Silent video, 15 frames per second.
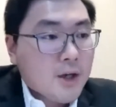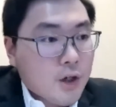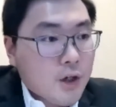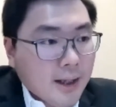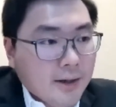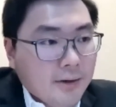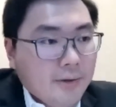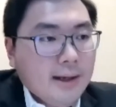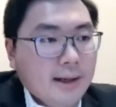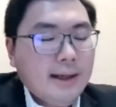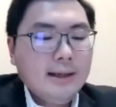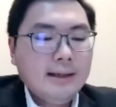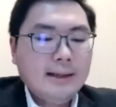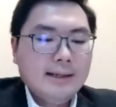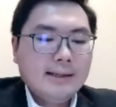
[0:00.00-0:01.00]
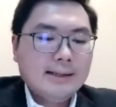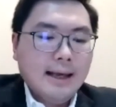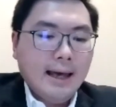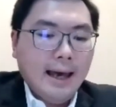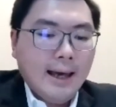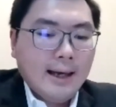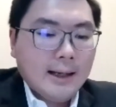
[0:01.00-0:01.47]
Generally,
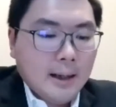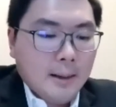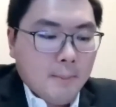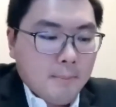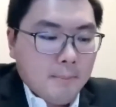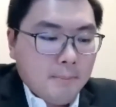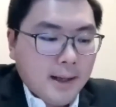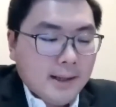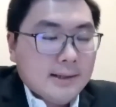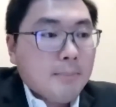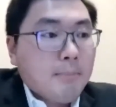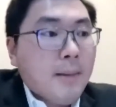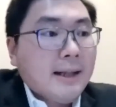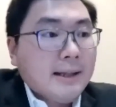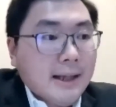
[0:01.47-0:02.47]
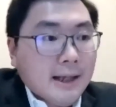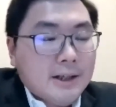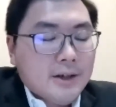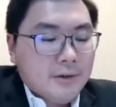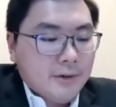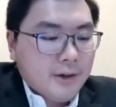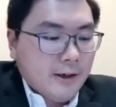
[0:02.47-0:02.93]
this act makes it
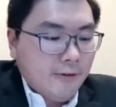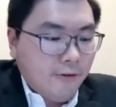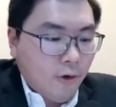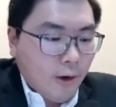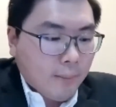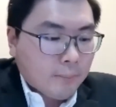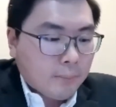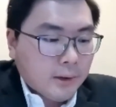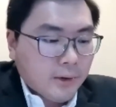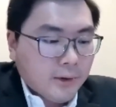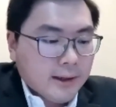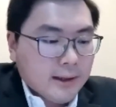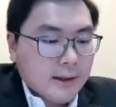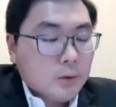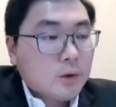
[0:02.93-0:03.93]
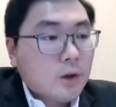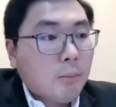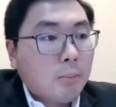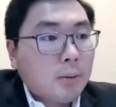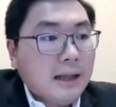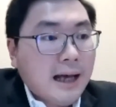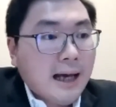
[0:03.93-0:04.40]
mandatory for employer to
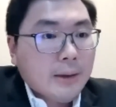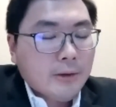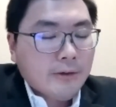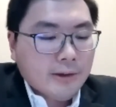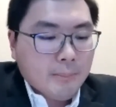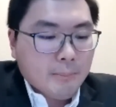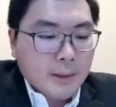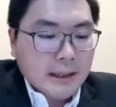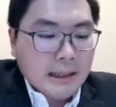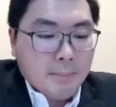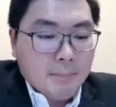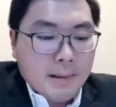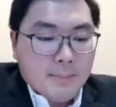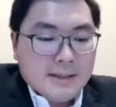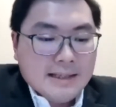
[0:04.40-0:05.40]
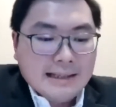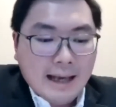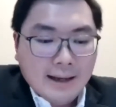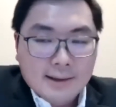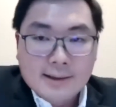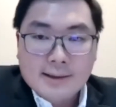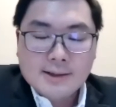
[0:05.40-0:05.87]
comply with the minimum
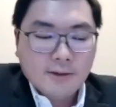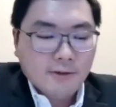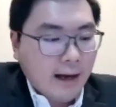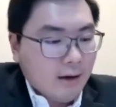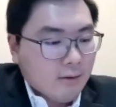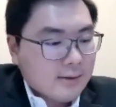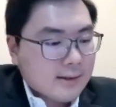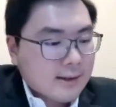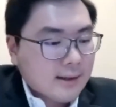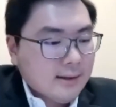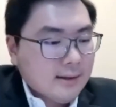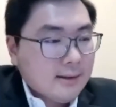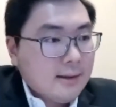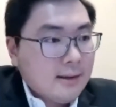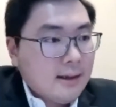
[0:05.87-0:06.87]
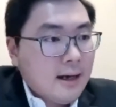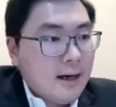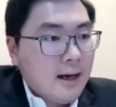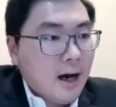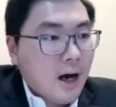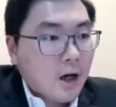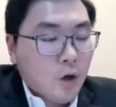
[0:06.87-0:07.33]
standards of housing,
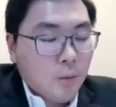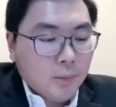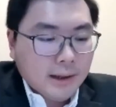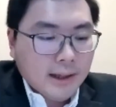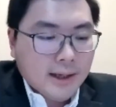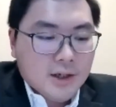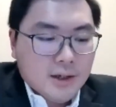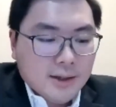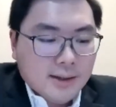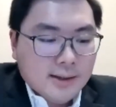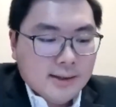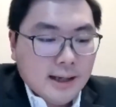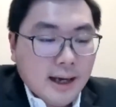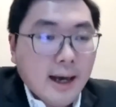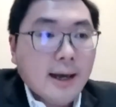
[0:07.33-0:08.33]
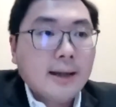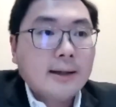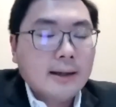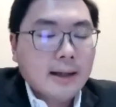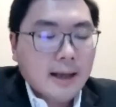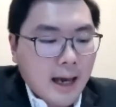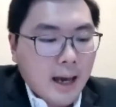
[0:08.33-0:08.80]
accommodations
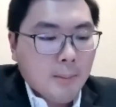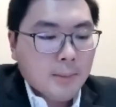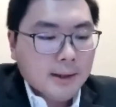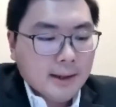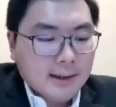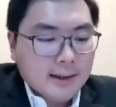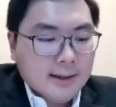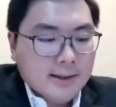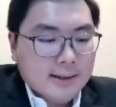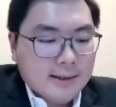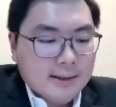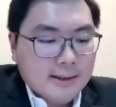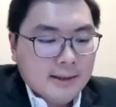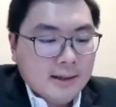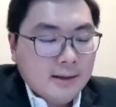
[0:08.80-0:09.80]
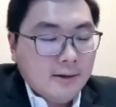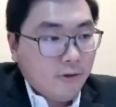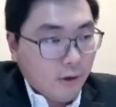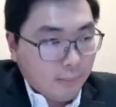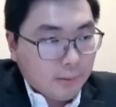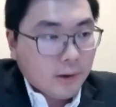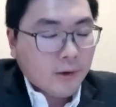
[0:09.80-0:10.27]
and amenities
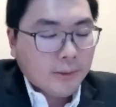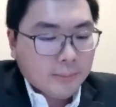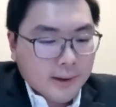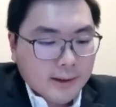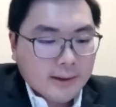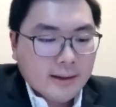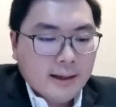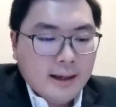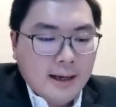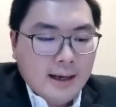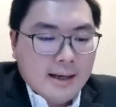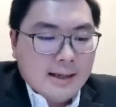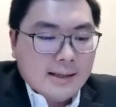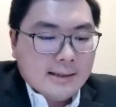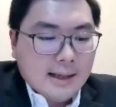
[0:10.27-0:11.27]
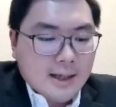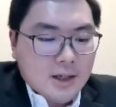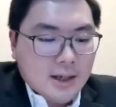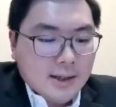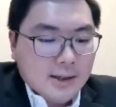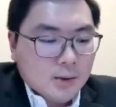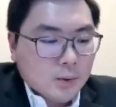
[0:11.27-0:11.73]
for employment,
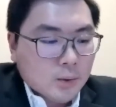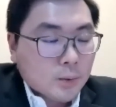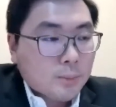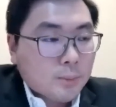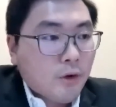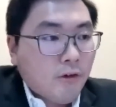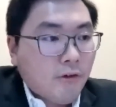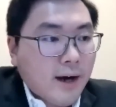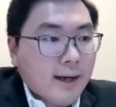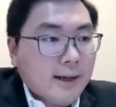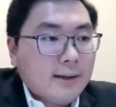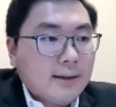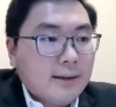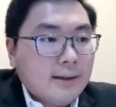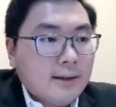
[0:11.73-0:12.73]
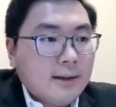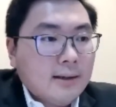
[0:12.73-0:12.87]
such as to provide